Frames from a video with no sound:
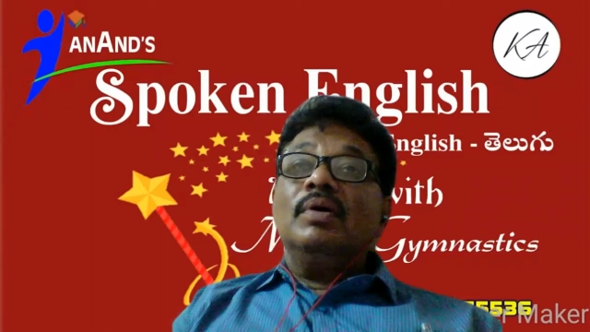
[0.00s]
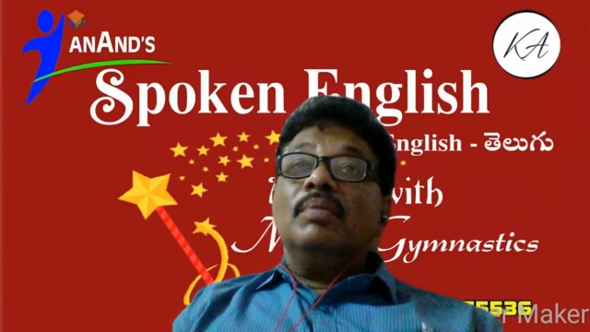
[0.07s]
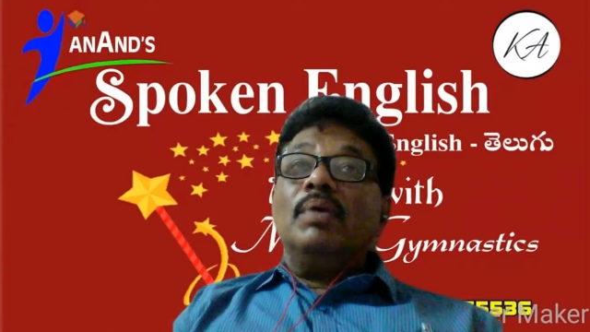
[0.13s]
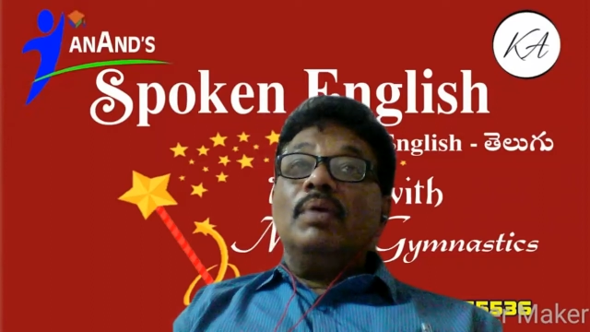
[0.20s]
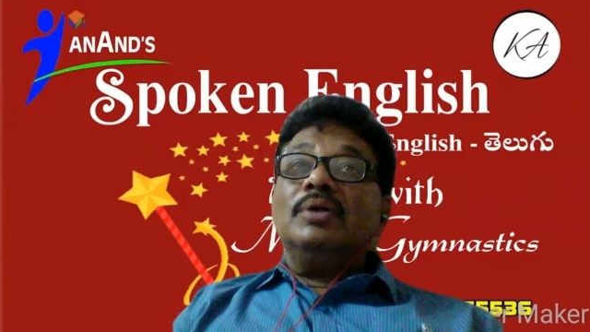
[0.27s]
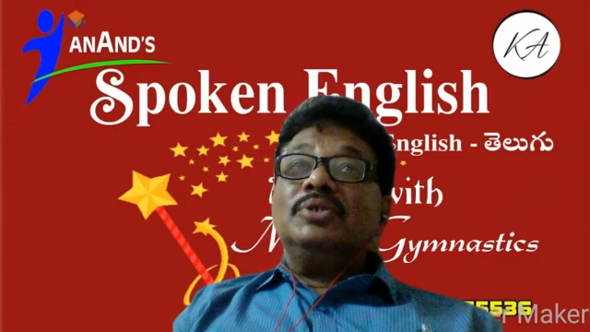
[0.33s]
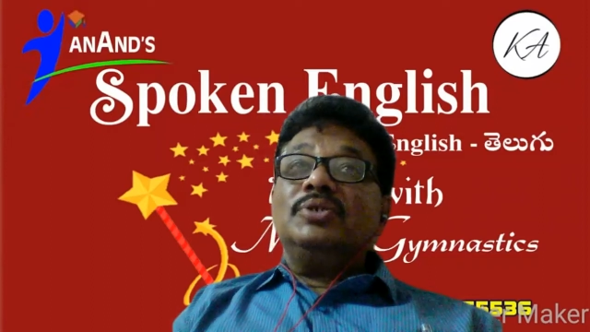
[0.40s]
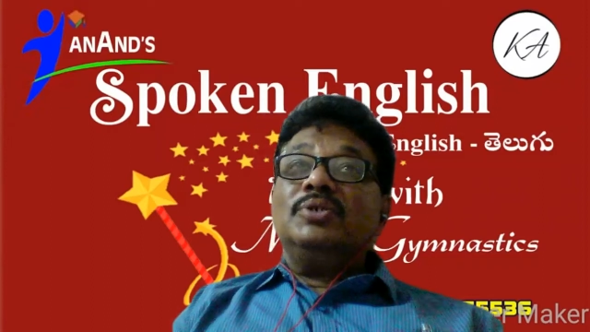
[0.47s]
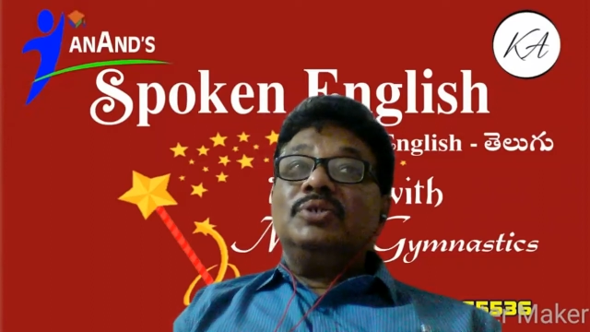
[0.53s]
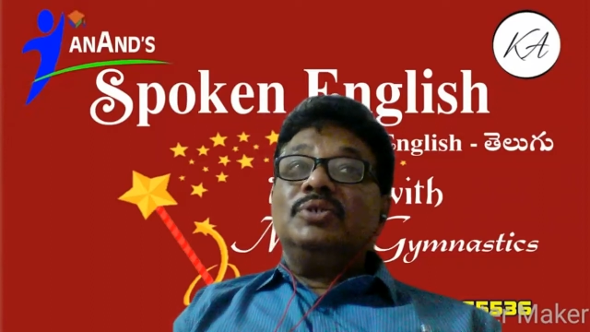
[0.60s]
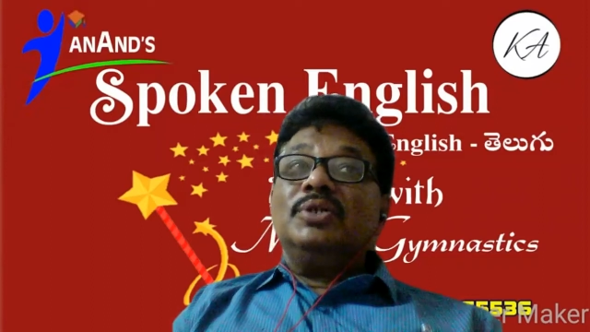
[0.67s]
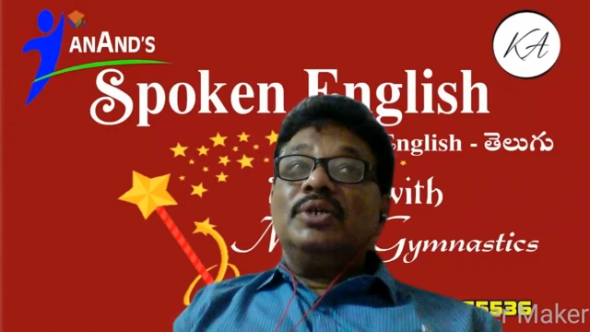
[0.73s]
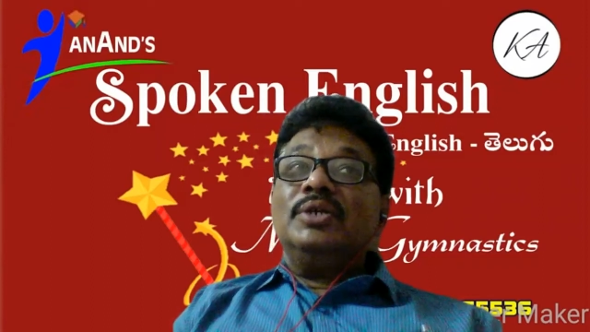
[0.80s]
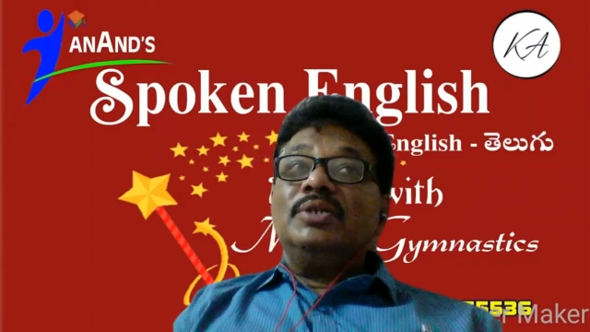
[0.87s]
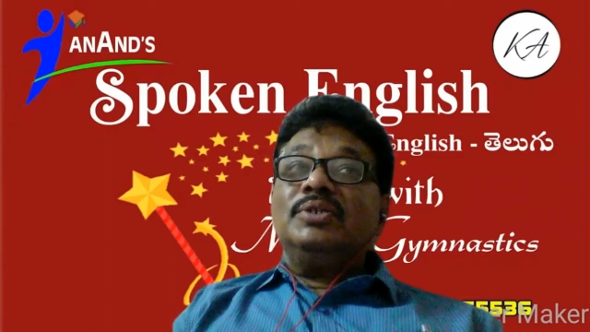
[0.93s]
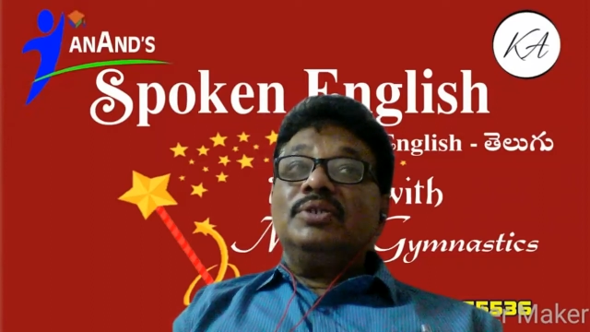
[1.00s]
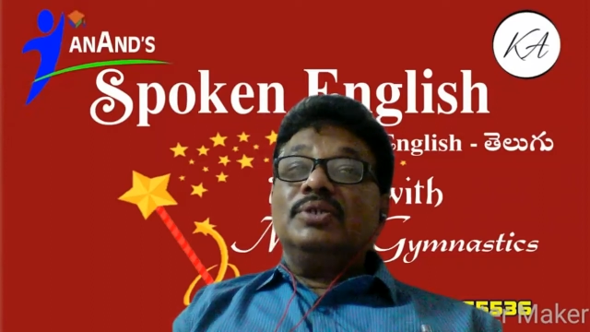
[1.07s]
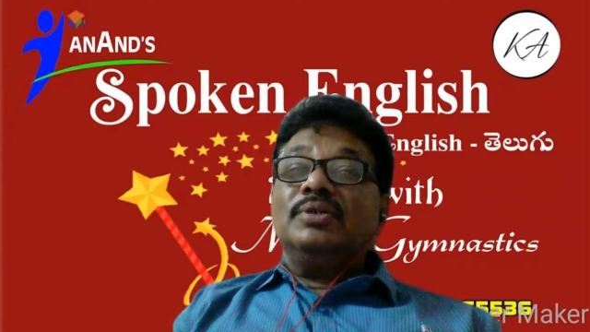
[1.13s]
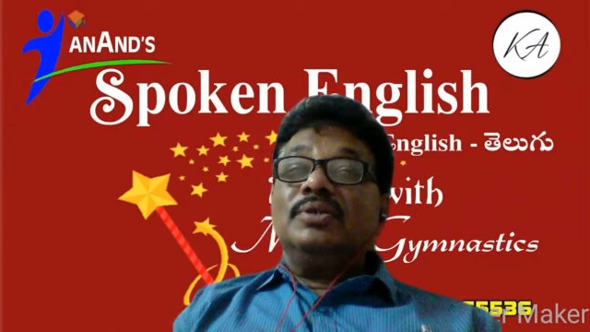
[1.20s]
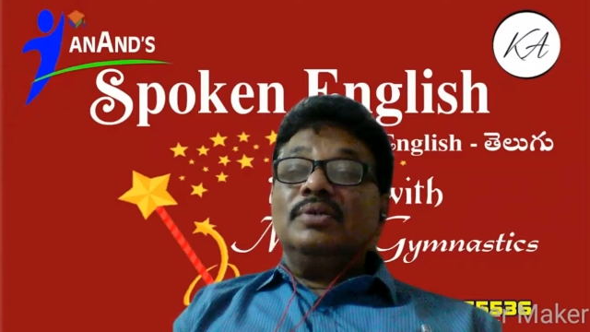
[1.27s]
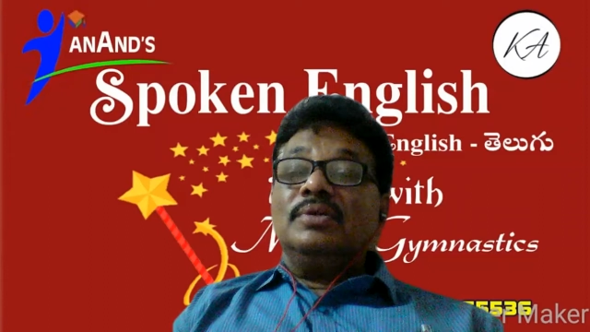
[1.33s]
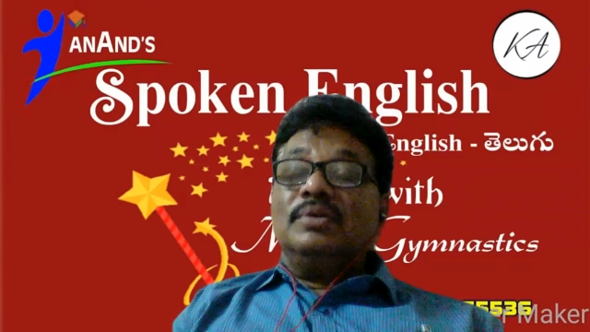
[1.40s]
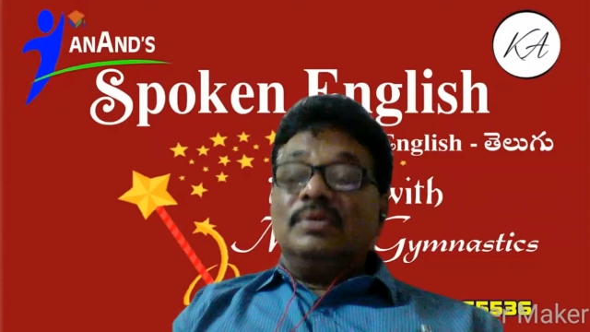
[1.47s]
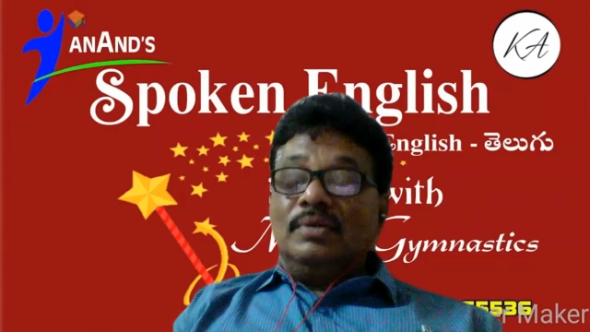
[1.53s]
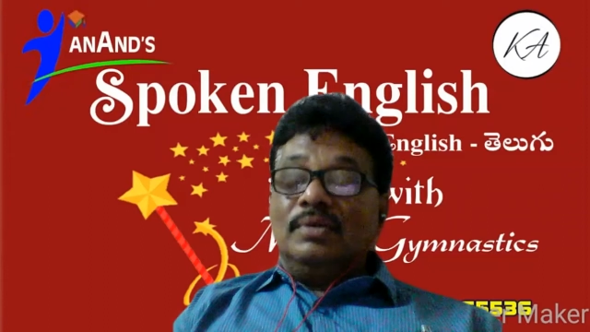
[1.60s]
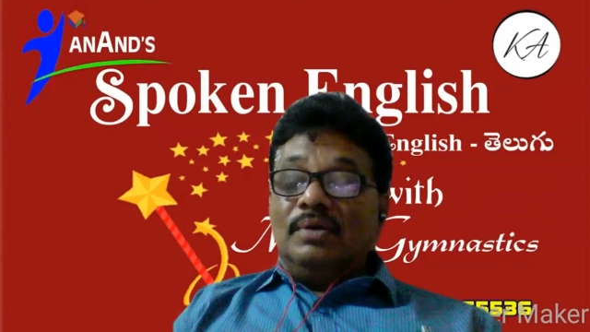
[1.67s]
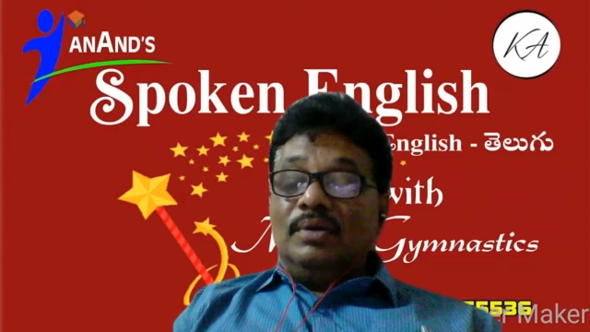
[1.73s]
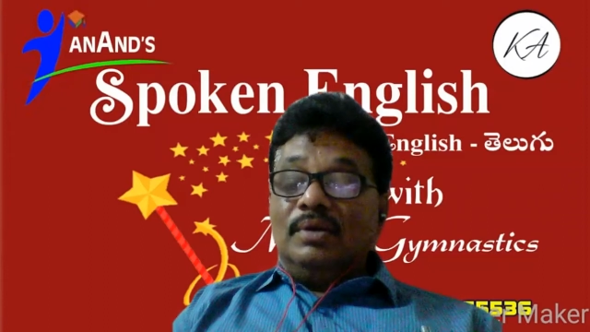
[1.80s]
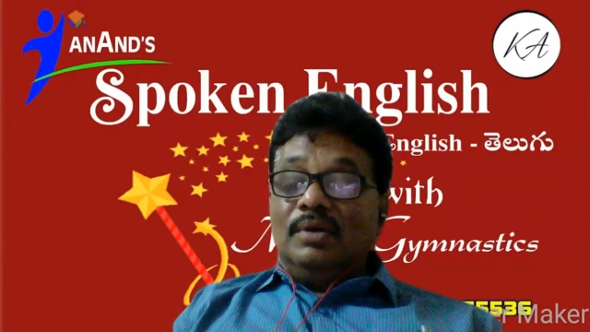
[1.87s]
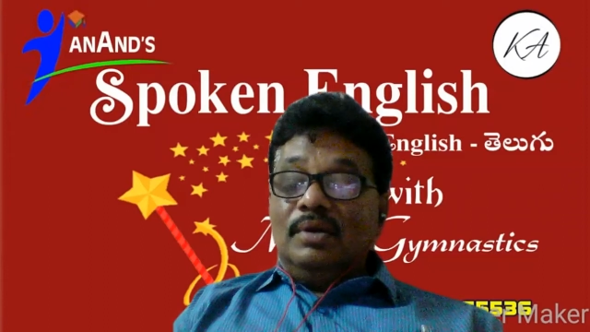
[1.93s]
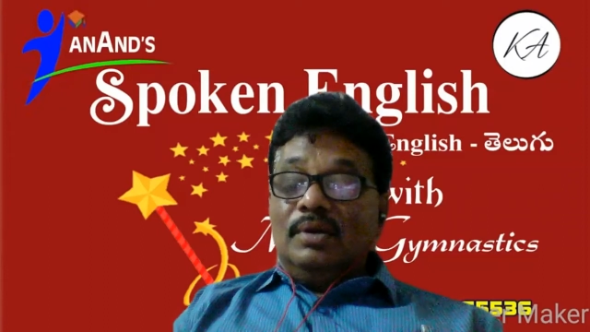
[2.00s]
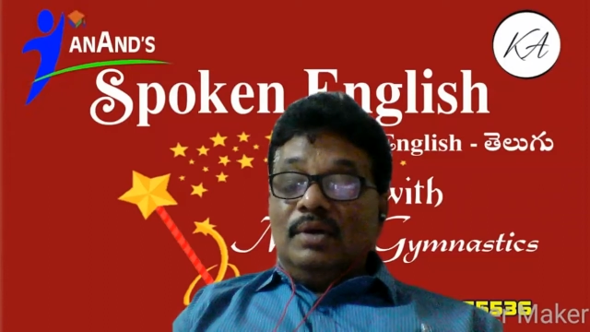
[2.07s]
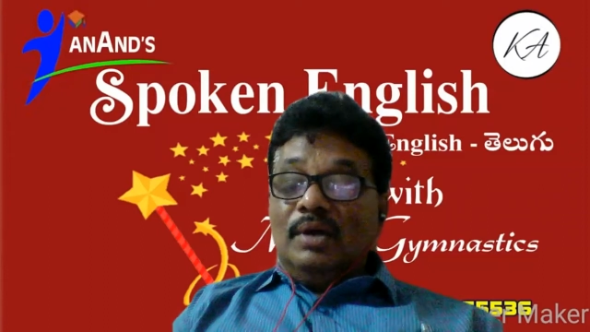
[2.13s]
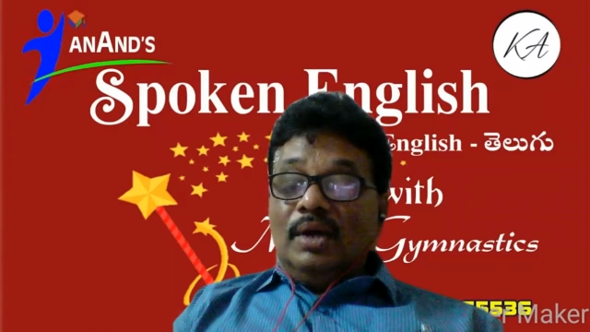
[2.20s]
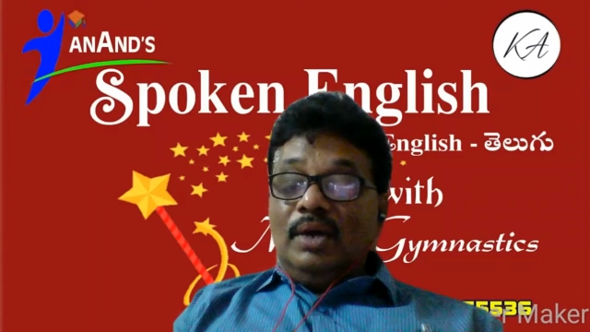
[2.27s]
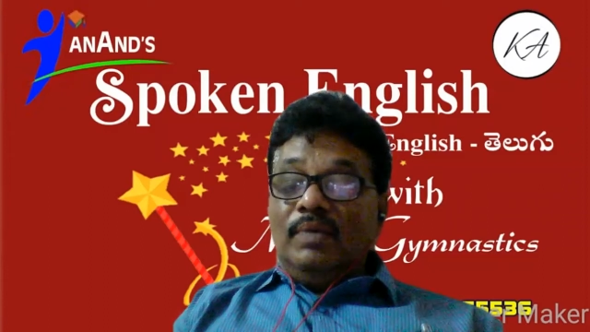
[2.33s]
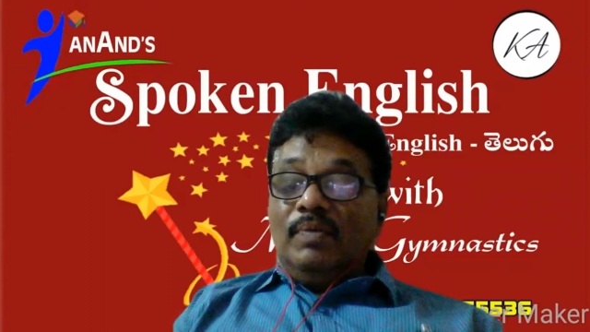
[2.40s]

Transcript: Past state, I